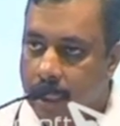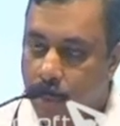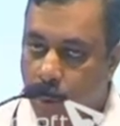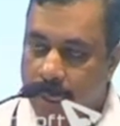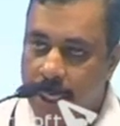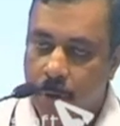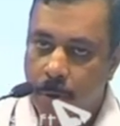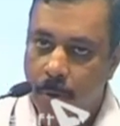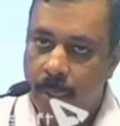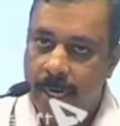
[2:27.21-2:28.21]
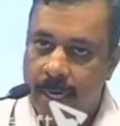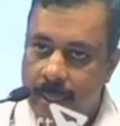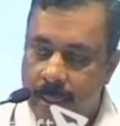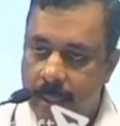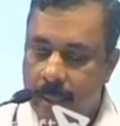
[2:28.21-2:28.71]
The moment you look
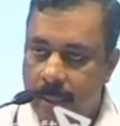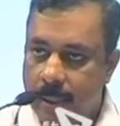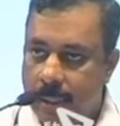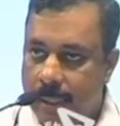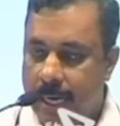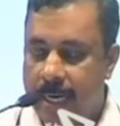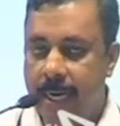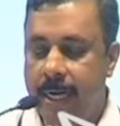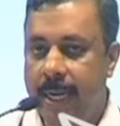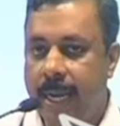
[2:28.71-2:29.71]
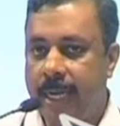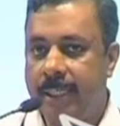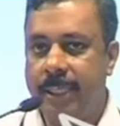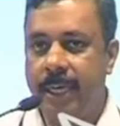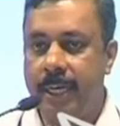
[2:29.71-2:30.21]
at that
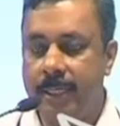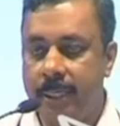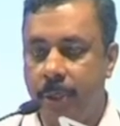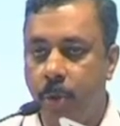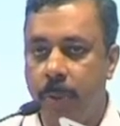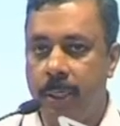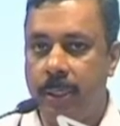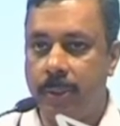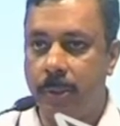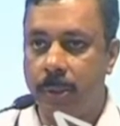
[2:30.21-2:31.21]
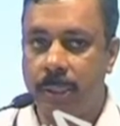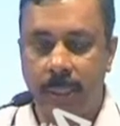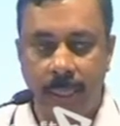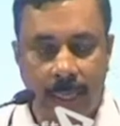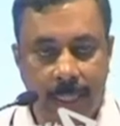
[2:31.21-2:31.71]
entire chain as a human resource,
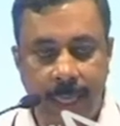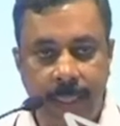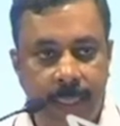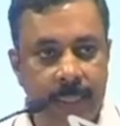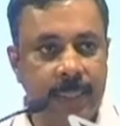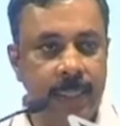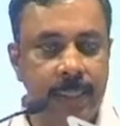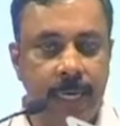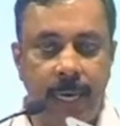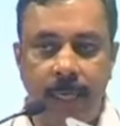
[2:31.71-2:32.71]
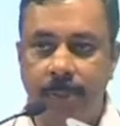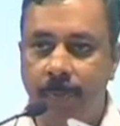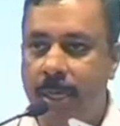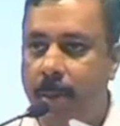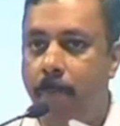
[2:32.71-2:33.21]
then these
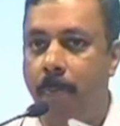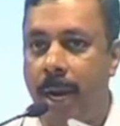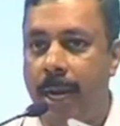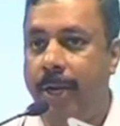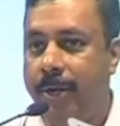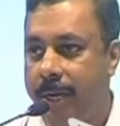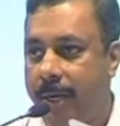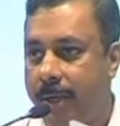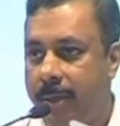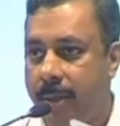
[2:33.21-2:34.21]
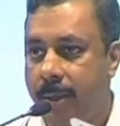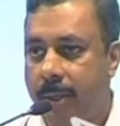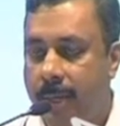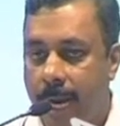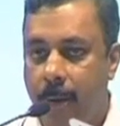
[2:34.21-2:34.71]
sanchalaks become my trainer.
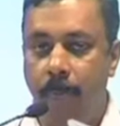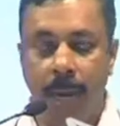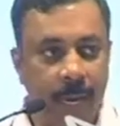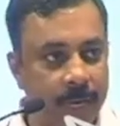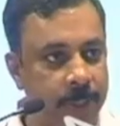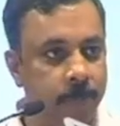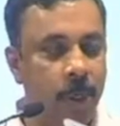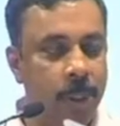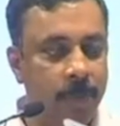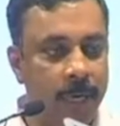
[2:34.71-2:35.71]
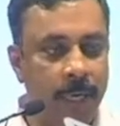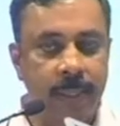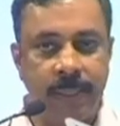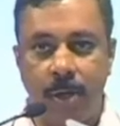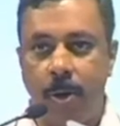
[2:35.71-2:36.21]
And my
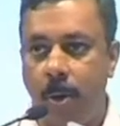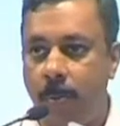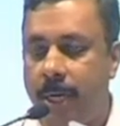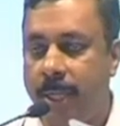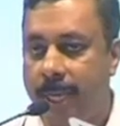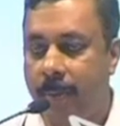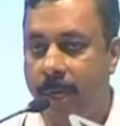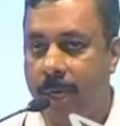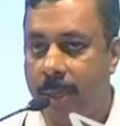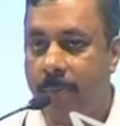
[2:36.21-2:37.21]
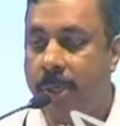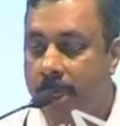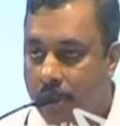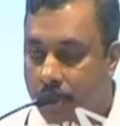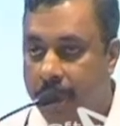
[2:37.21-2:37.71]
responsibility as a corporate then becomes
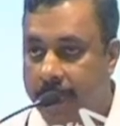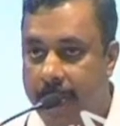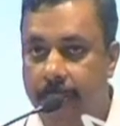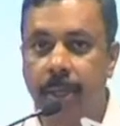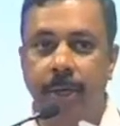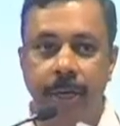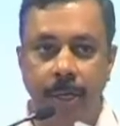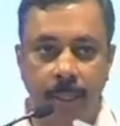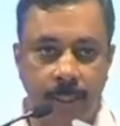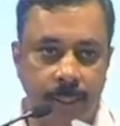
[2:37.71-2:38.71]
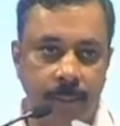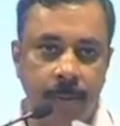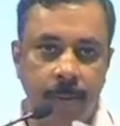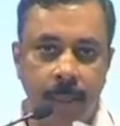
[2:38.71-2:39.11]
to train the trainers.